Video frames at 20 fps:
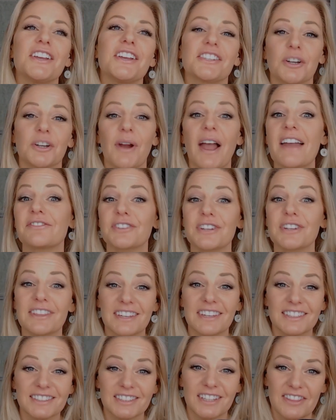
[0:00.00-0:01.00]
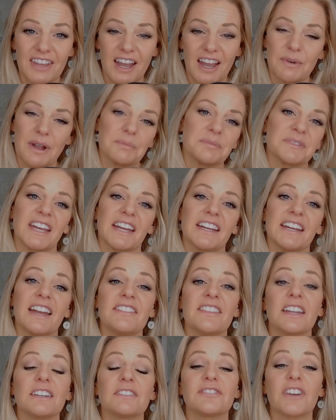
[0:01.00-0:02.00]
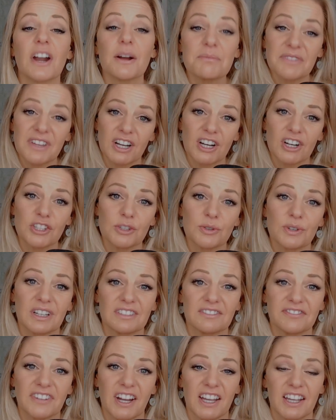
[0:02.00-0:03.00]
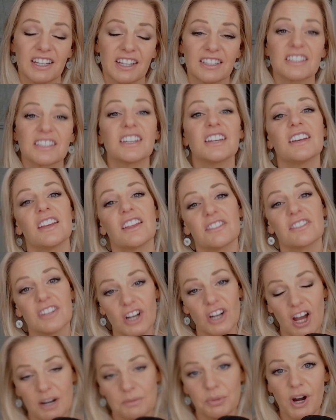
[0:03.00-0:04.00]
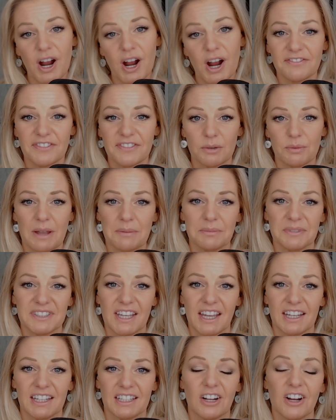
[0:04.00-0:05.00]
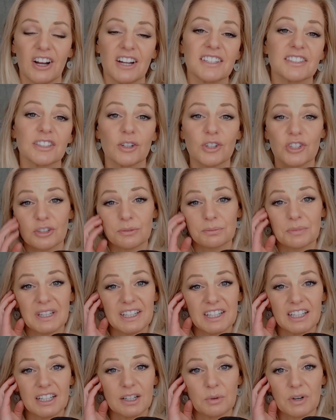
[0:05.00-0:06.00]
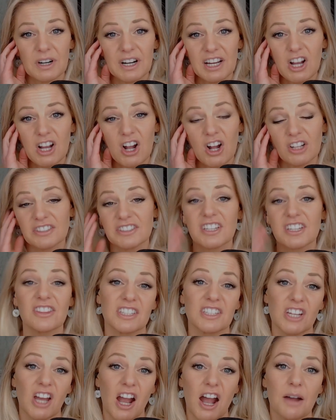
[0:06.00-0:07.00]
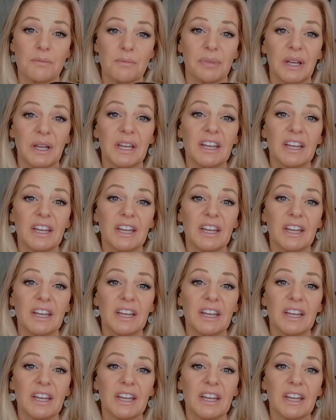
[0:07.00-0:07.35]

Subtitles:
So everything's on that website. And then from there, you can find the nonprofit website. On social media, we're at Called to the Top.